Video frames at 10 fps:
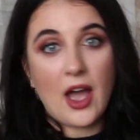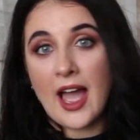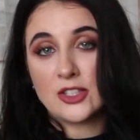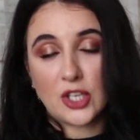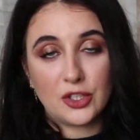
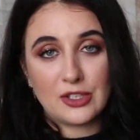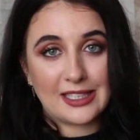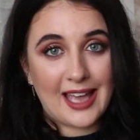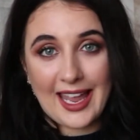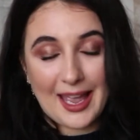and don't use
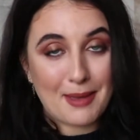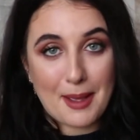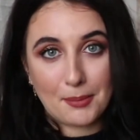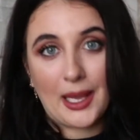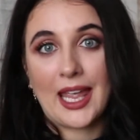it AM
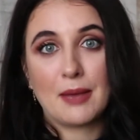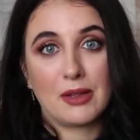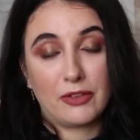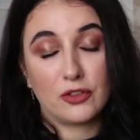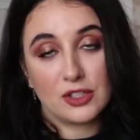and PM
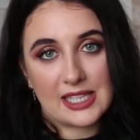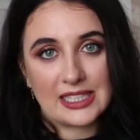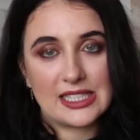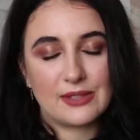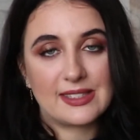if you've got
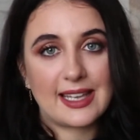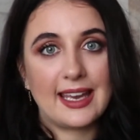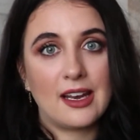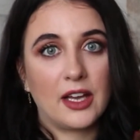sensitive skin.